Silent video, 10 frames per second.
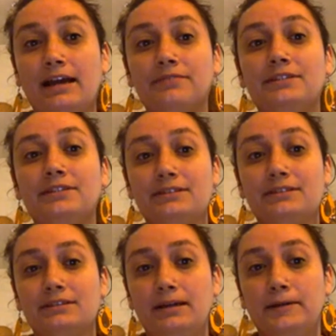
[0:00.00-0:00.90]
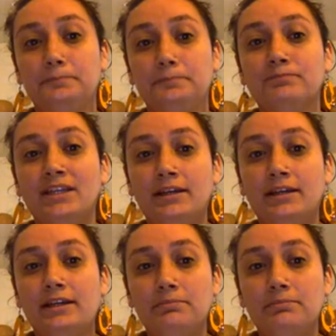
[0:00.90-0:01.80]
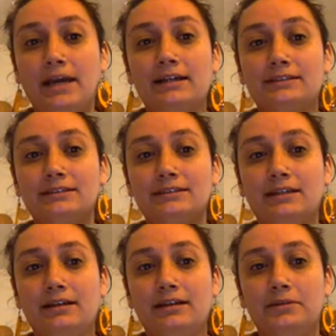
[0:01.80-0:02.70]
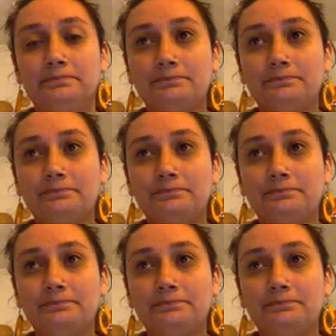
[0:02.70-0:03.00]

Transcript: Have these impacts and